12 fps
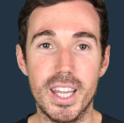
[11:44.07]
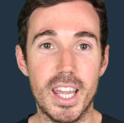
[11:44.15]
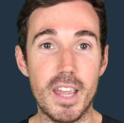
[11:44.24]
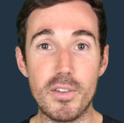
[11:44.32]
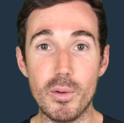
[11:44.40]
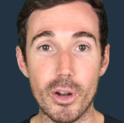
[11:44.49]

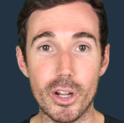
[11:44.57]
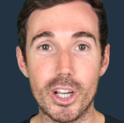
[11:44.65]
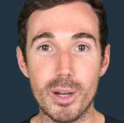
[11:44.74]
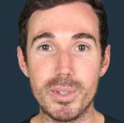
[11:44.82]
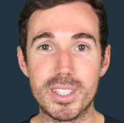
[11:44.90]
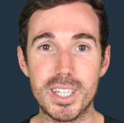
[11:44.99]
If you want to
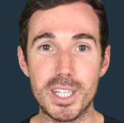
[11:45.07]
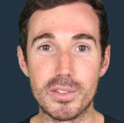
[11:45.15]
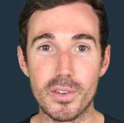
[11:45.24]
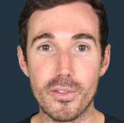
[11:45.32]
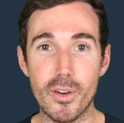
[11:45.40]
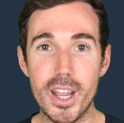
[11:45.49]
come and see us for
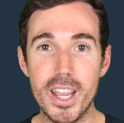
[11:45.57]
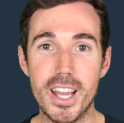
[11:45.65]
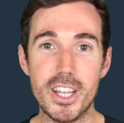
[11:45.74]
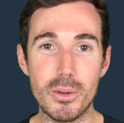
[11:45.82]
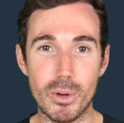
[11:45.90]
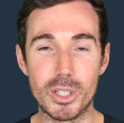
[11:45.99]
free
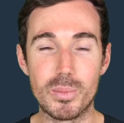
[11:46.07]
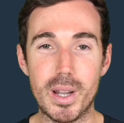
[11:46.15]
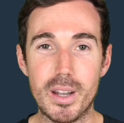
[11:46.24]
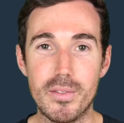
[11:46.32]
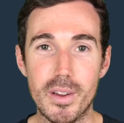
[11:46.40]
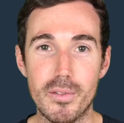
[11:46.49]
and you want to
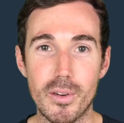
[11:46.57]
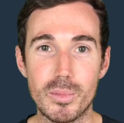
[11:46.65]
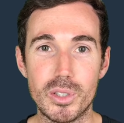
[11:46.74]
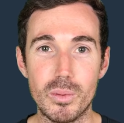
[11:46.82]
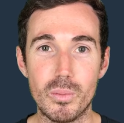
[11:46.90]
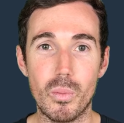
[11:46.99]
benefit from
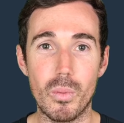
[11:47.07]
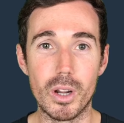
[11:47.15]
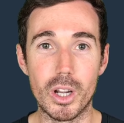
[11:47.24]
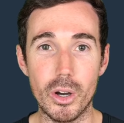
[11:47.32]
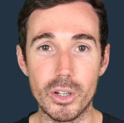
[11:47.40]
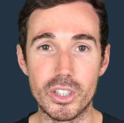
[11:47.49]
some
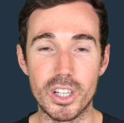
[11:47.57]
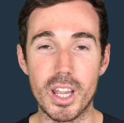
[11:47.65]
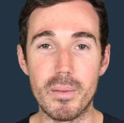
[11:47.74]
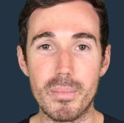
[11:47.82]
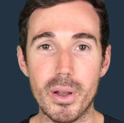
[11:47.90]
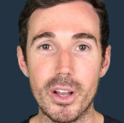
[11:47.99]
coaching
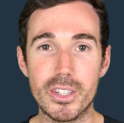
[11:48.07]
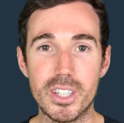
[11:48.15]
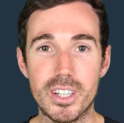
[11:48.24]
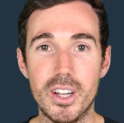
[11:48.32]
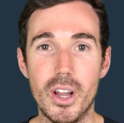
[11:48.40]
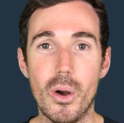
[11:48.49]
in
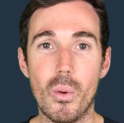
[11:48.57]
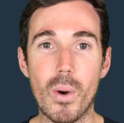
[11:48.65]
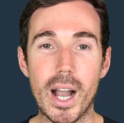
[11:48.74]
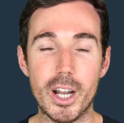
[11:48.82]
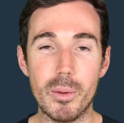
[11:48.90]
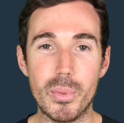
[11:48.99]
person,
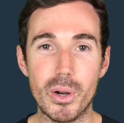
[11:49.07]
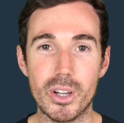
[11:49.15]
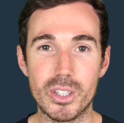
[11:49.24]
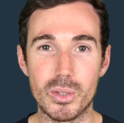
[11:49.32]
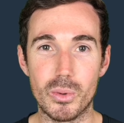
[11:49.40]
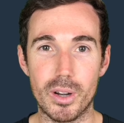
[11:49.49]
why not book
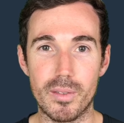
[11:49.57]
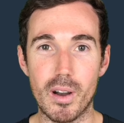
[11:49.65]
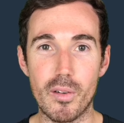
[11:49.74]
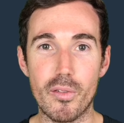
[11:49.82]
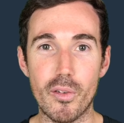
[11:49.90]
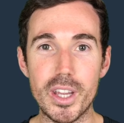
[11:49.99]
onto one of our
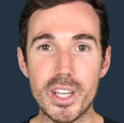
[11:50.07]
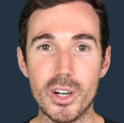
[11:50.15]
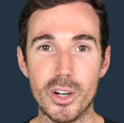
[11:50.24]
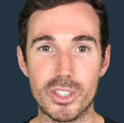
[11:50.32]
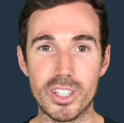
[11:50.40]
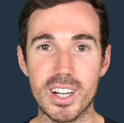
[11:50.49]
free
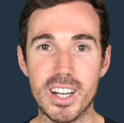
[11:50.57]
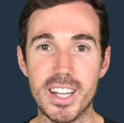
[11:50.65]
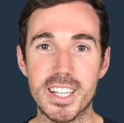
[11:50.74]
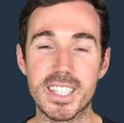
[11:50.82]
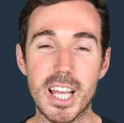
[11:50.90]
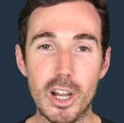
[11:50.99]
coaching
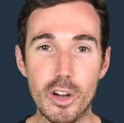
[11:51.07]
clinics at